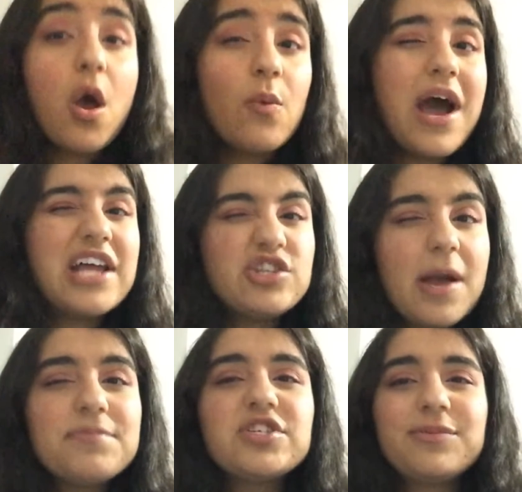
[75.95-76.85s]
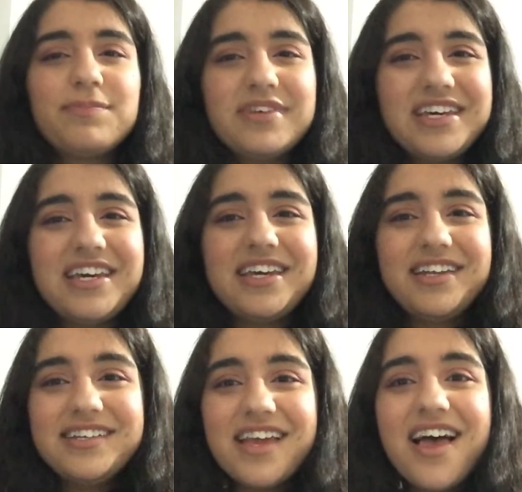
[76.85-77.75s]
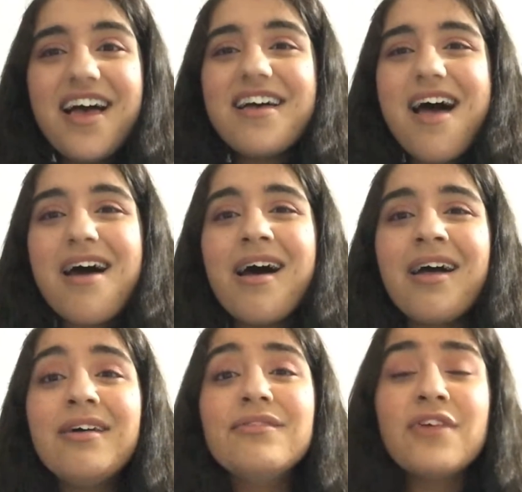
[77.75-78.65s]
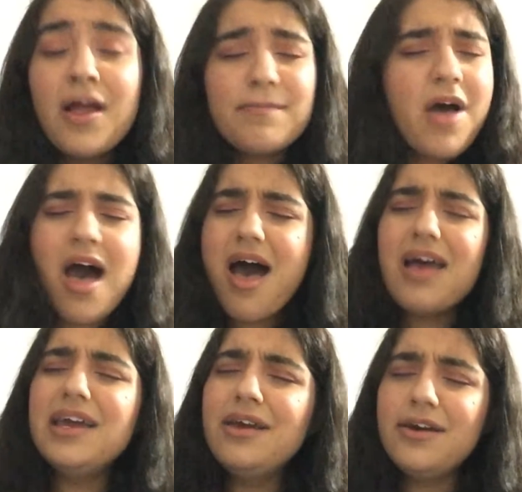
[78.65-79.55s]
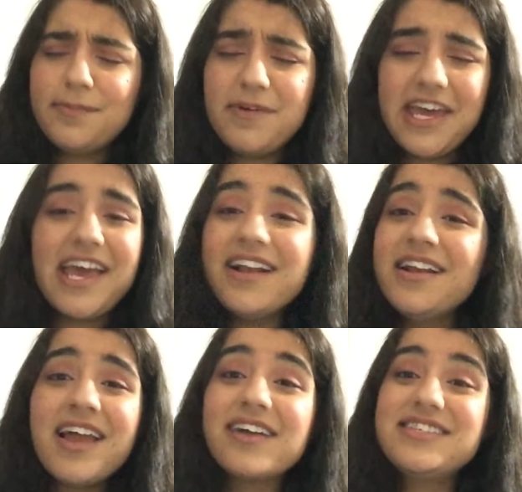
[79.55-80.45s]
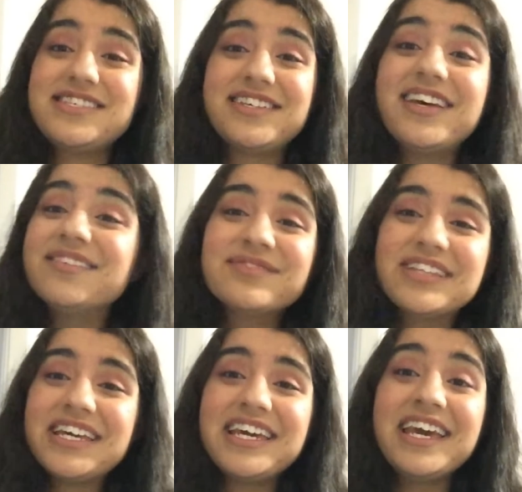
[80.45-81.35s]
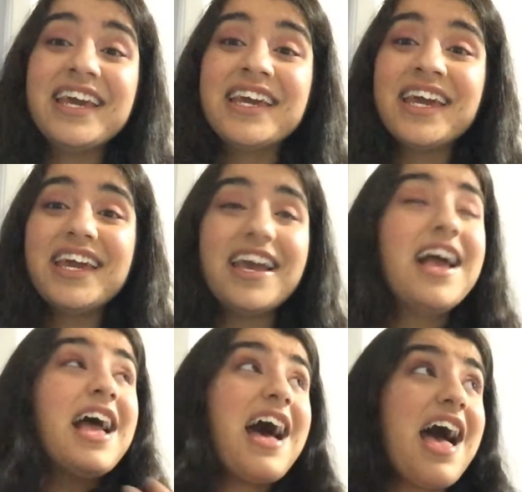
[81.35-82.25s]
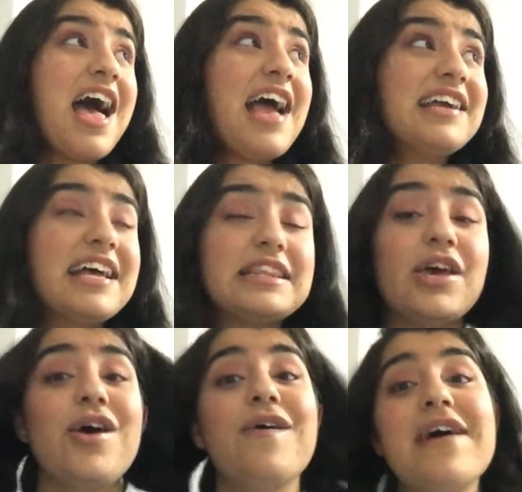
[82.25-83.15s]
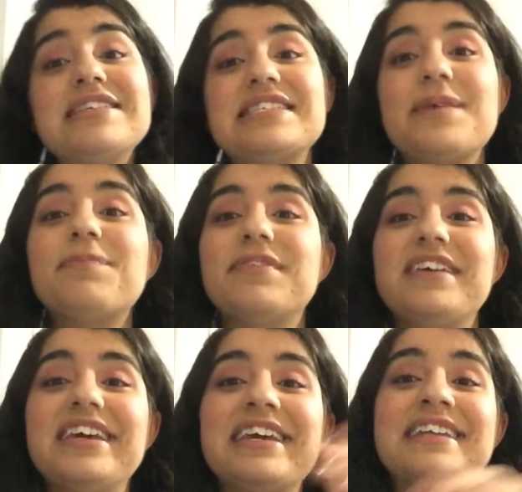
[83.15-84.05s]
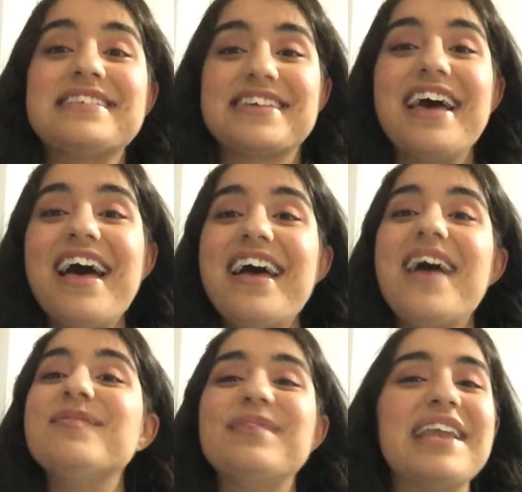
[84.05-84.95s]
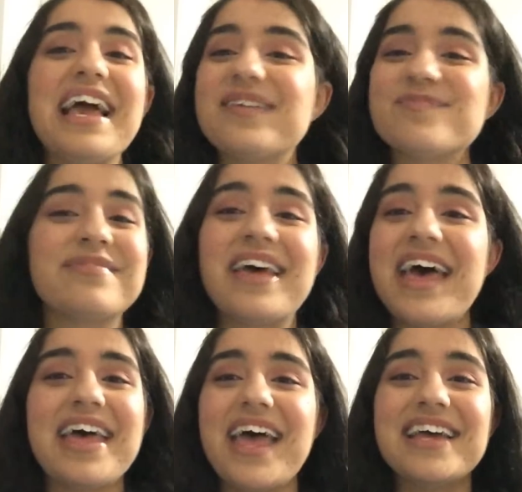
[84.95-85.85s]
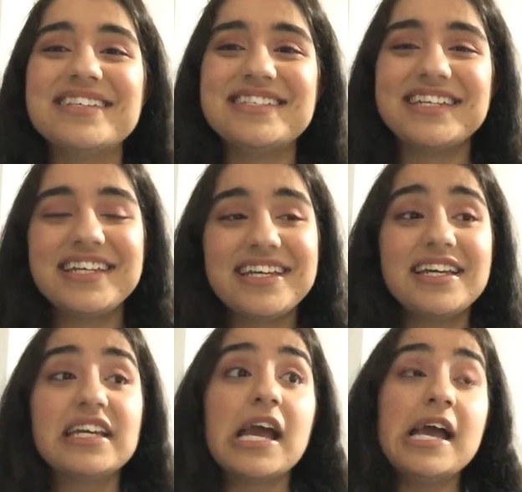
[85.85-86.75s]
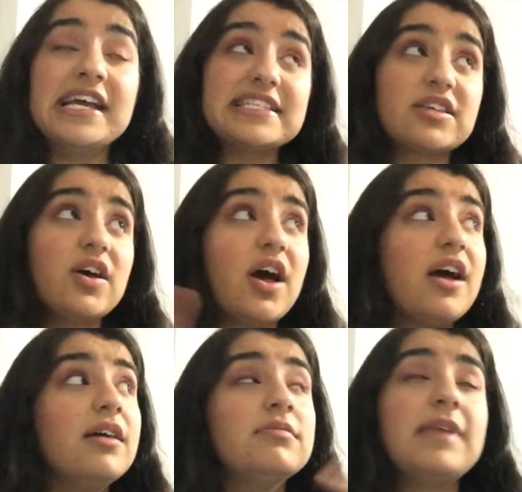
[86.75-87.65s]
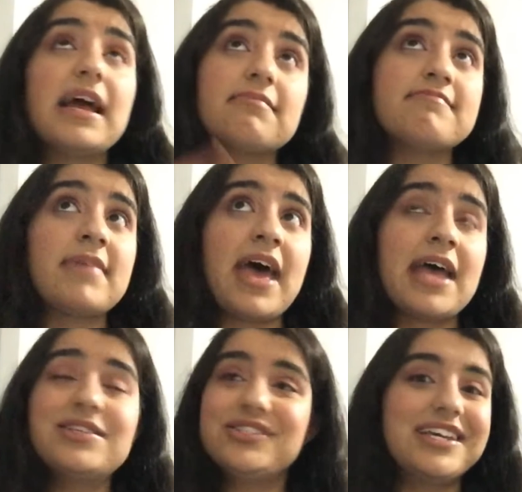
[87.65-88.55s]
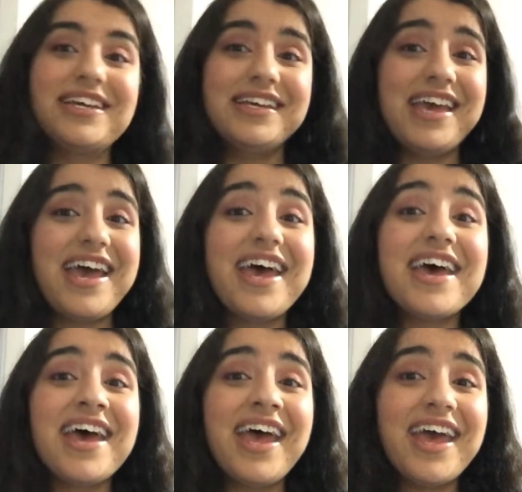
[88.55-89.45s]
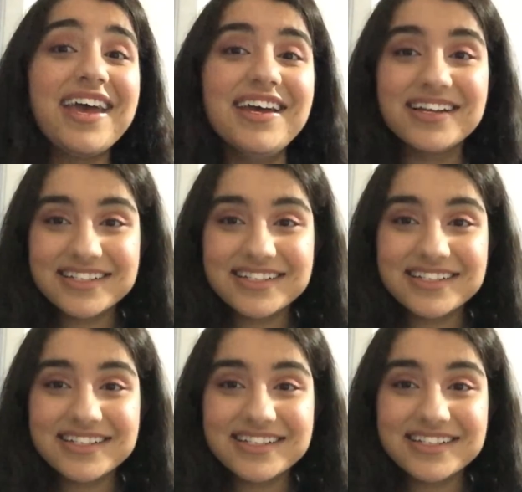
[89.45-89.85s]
One drop should be enough, but you belong to me. I got the recipe, it's called black magic. It's called black magic, yeah.